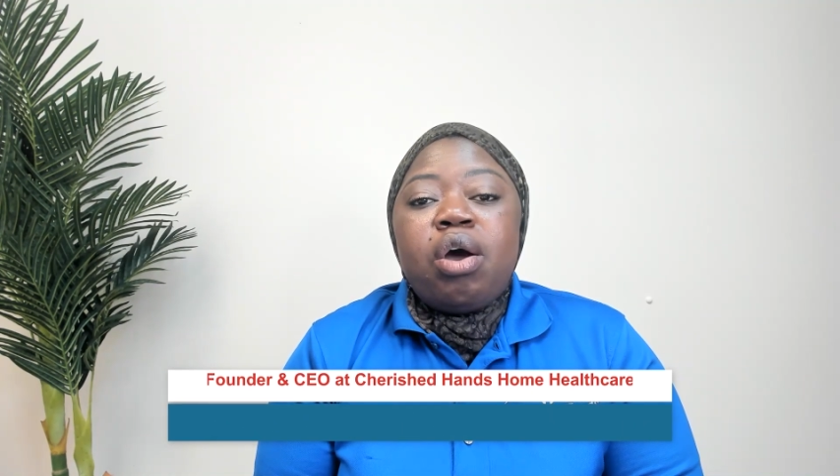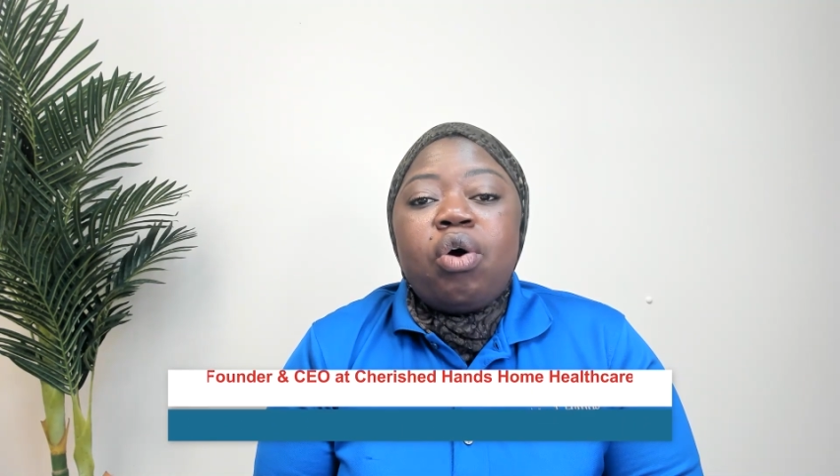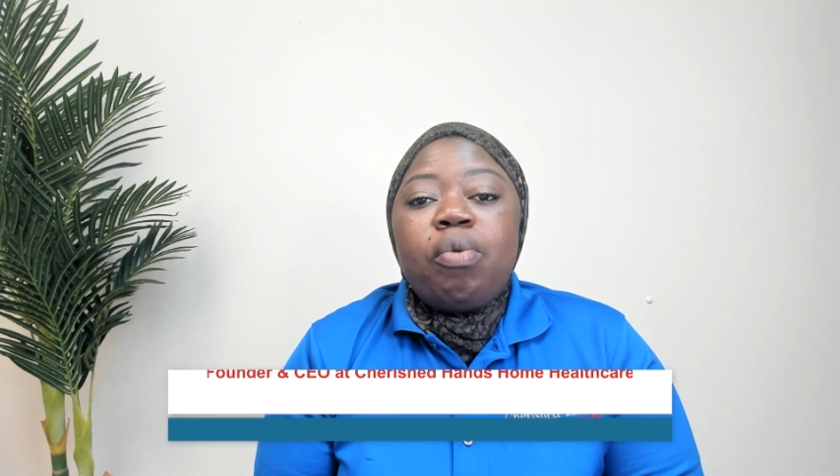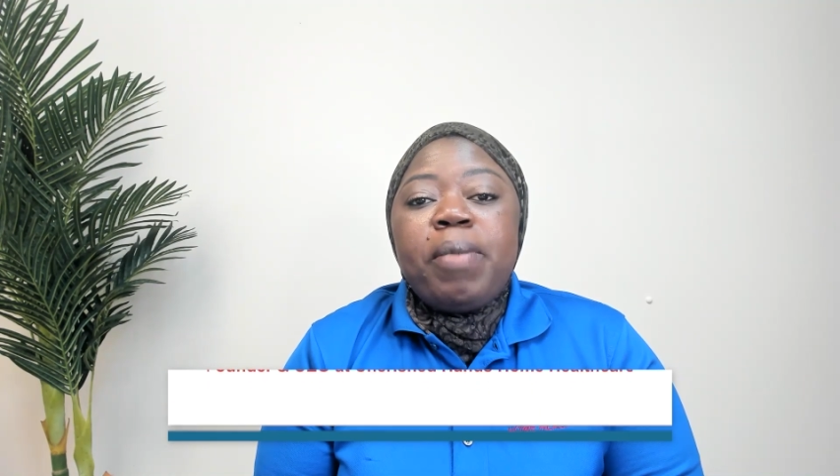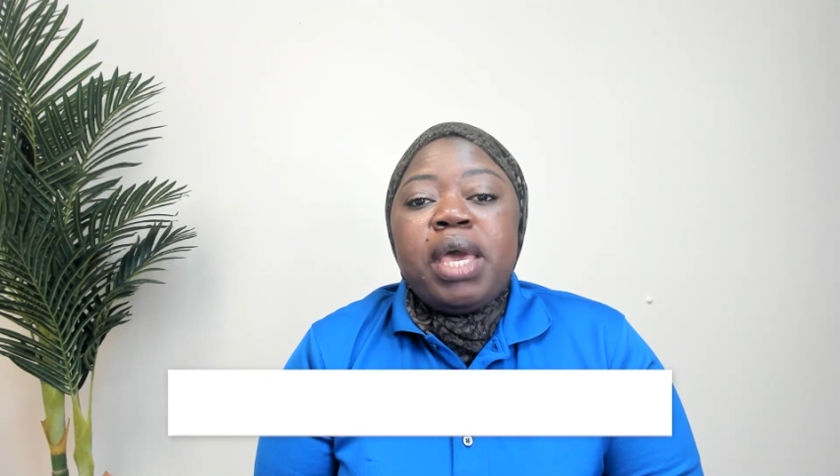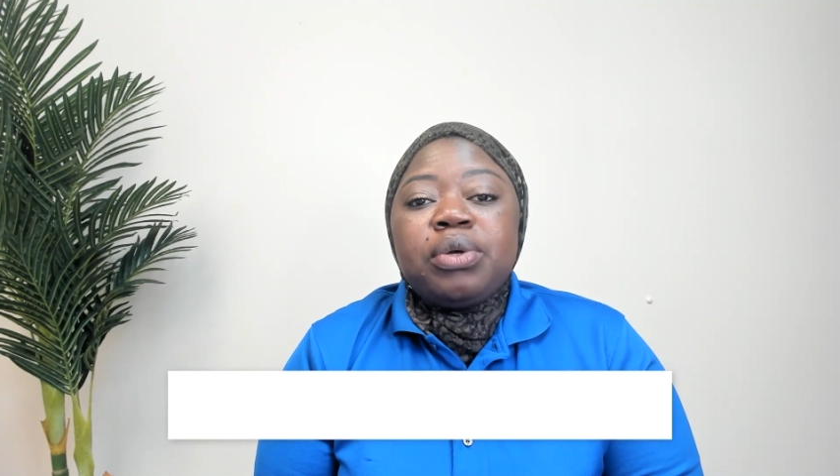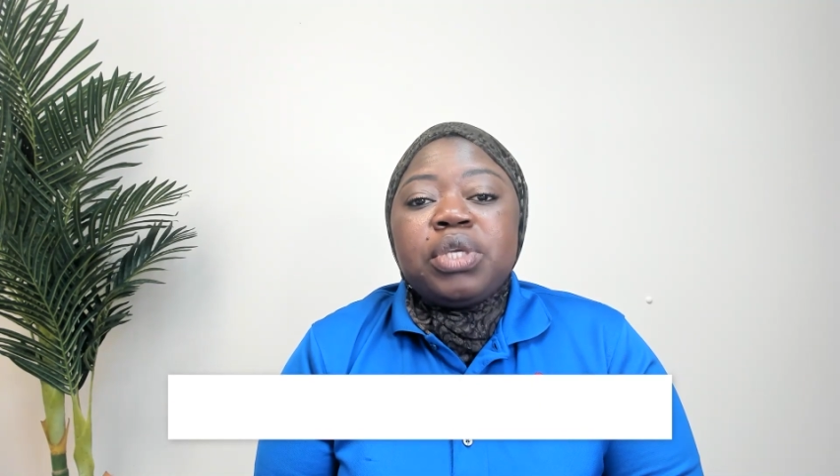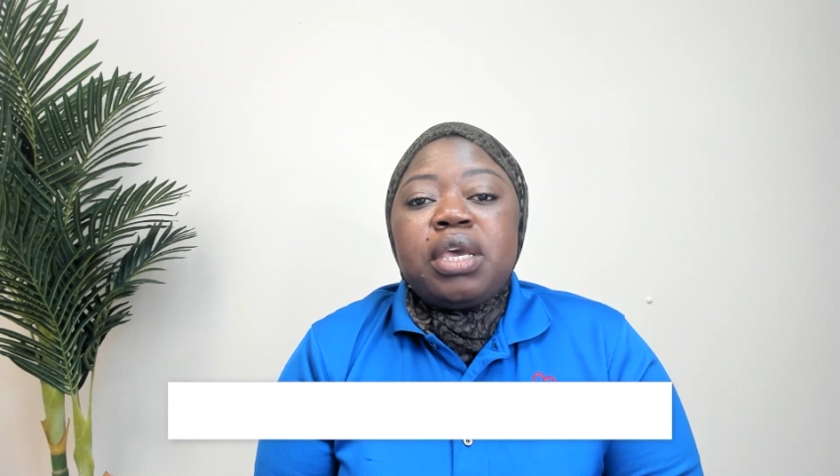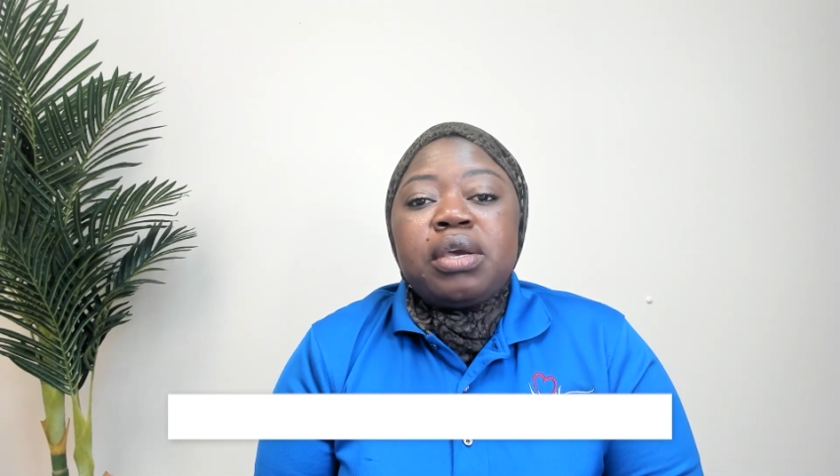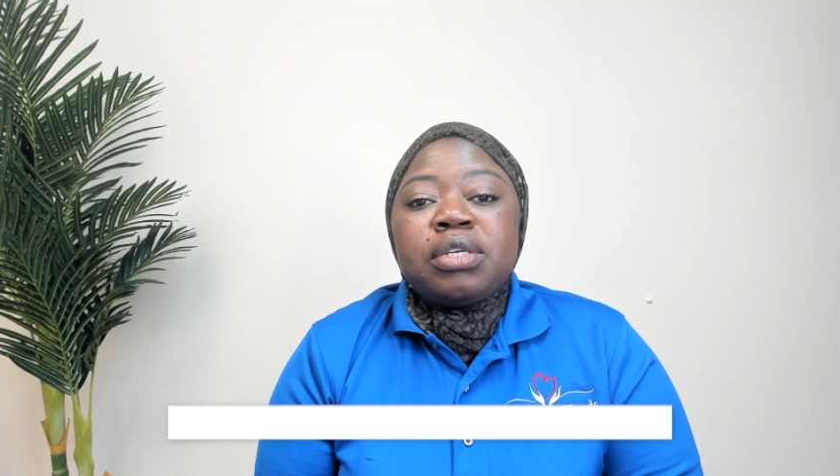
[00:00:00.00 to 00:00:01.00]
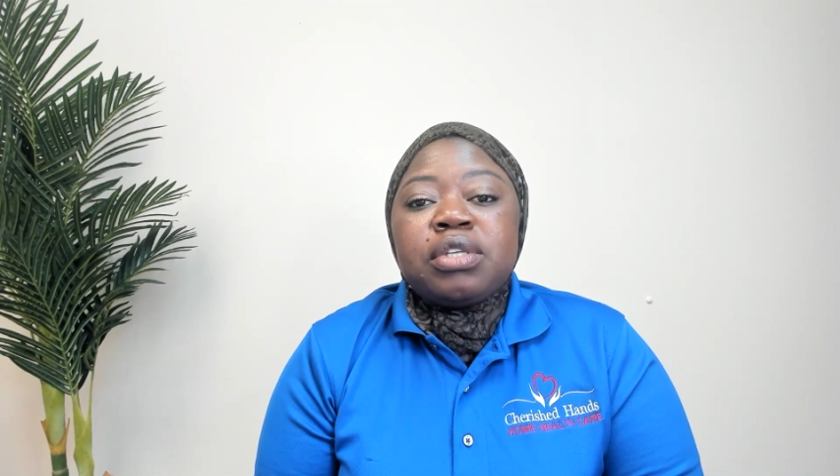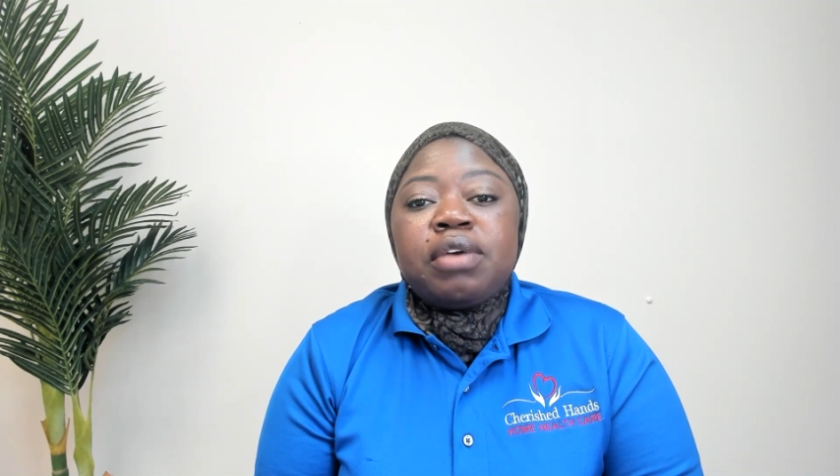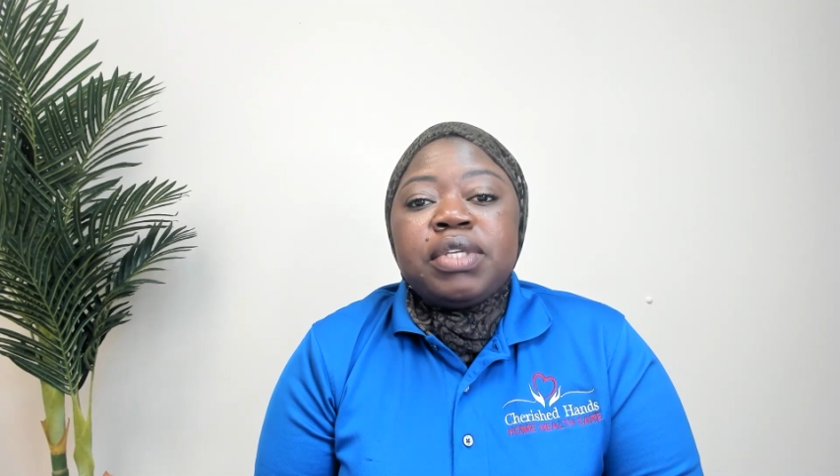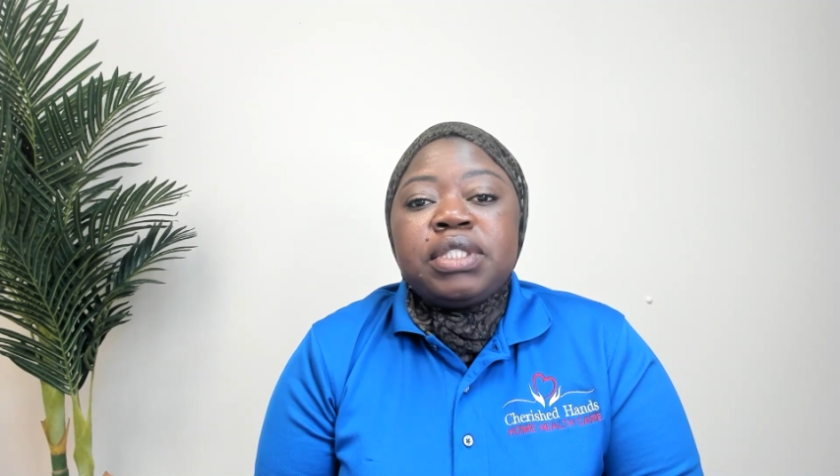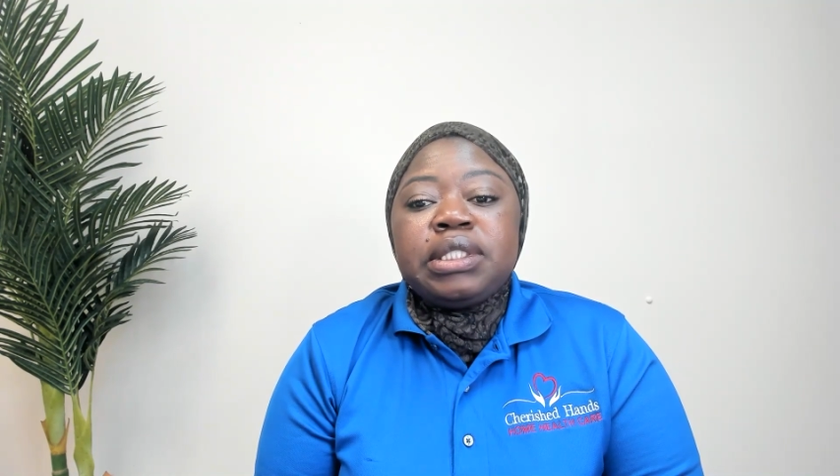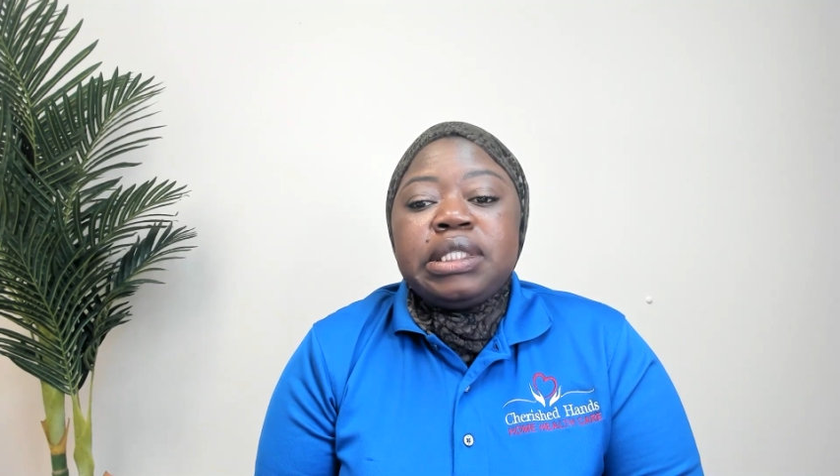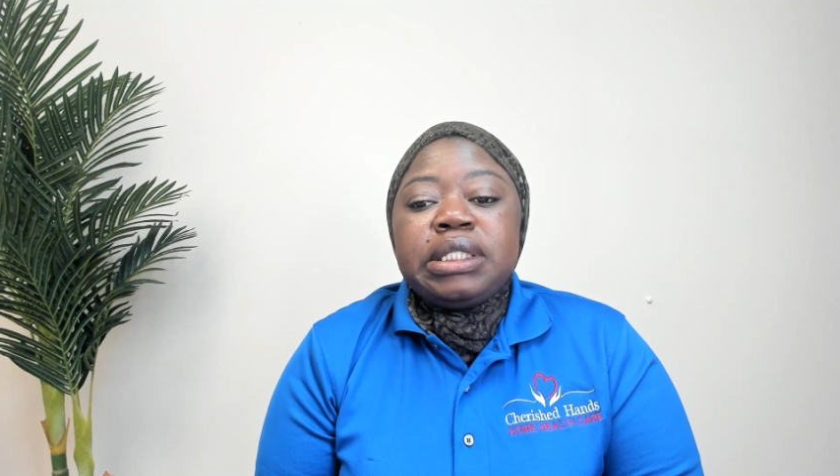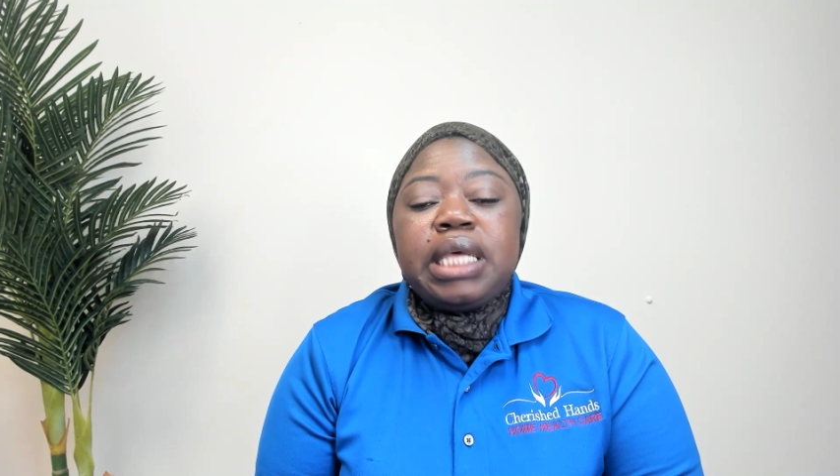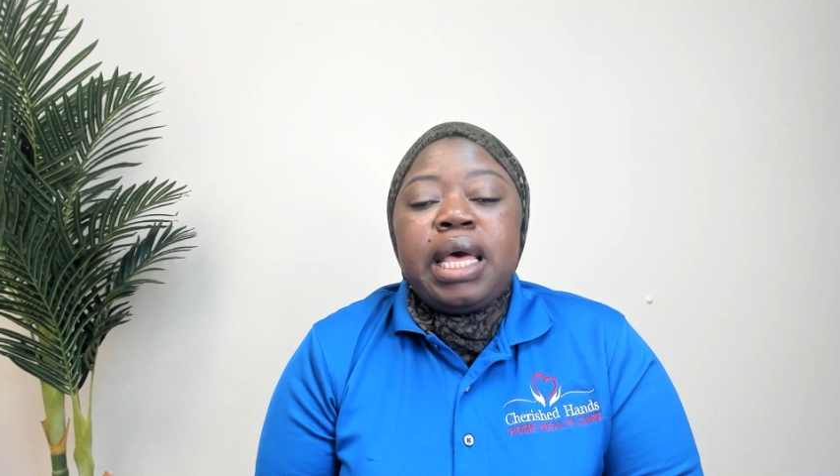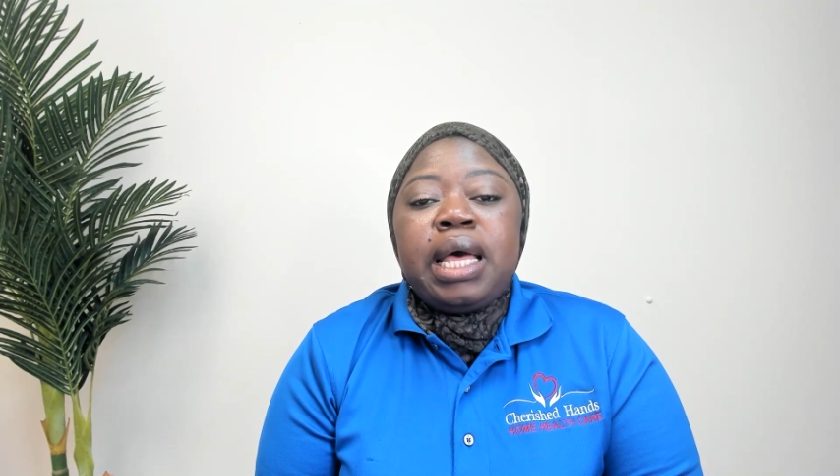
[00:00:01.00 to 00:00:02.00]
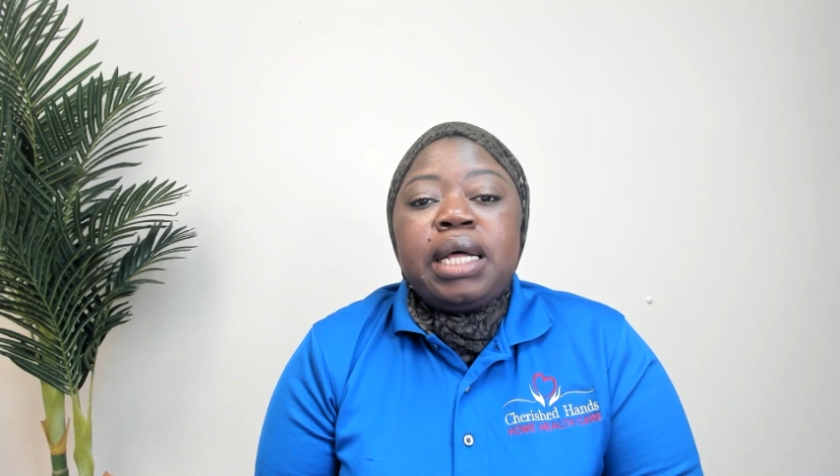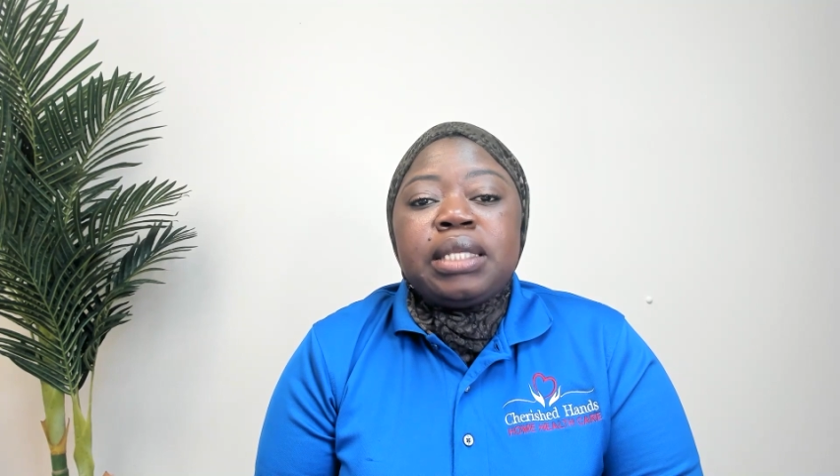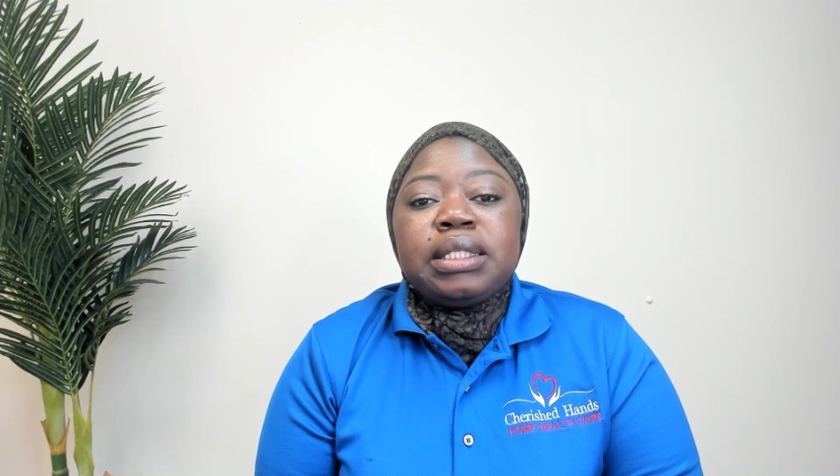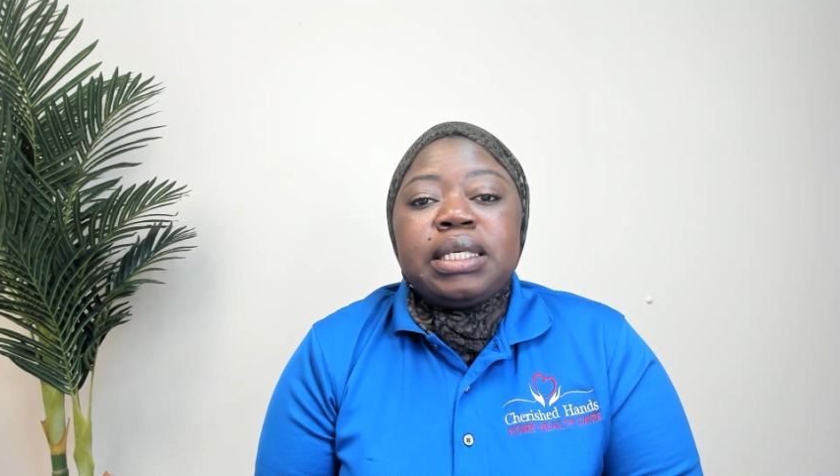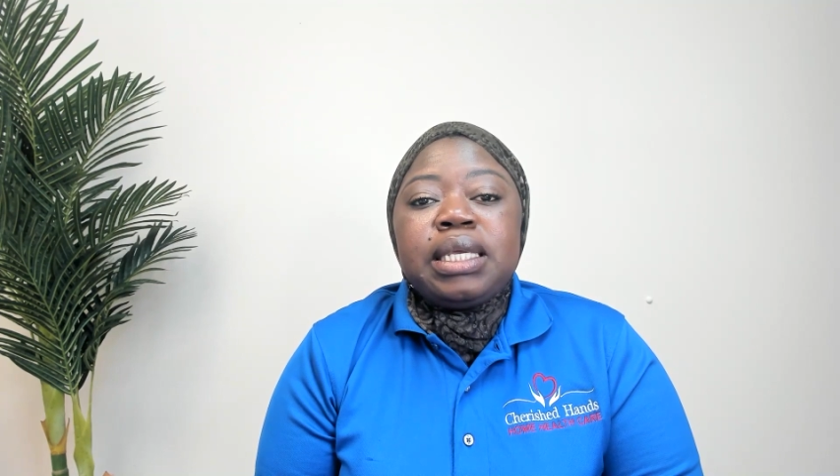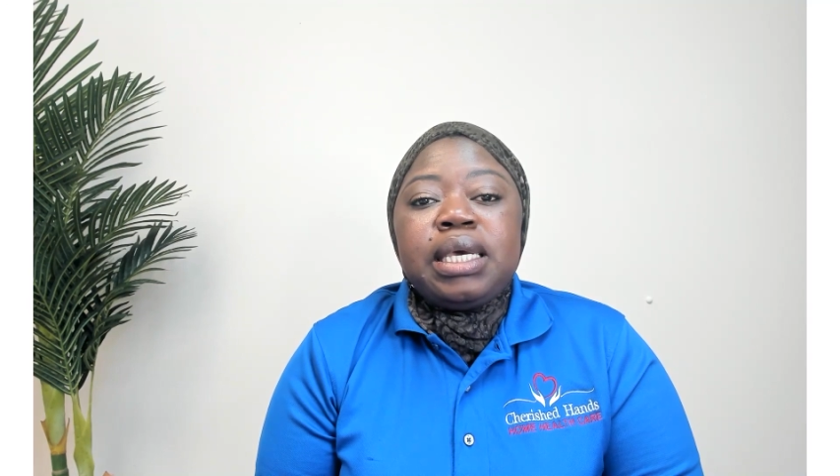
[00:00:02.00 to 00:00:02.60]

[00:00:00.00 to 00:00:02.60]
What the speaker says: Home Health Care Services, and today